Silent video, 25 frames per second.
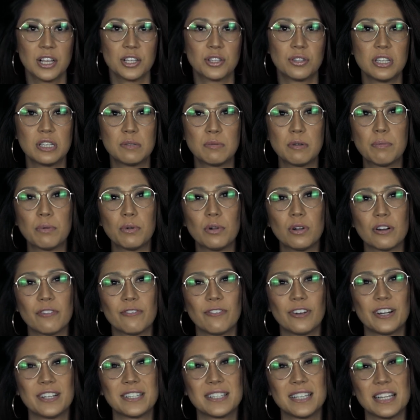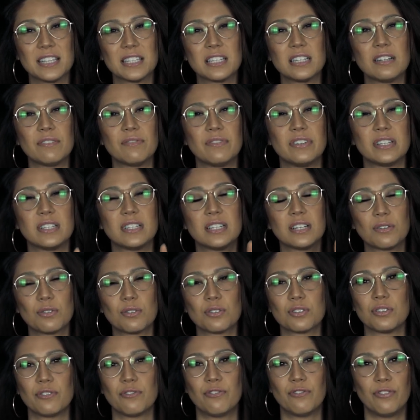So these people are very sensitive to
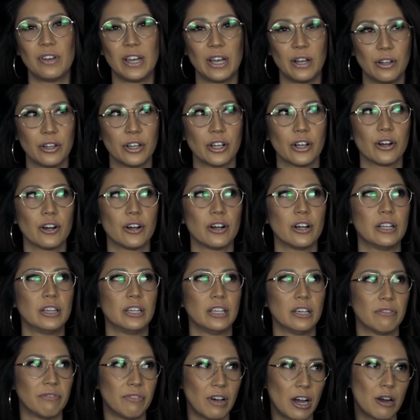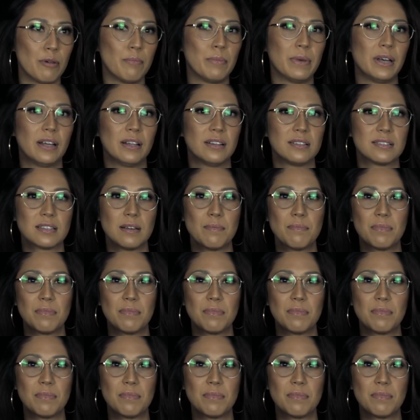signals of failure in the environment,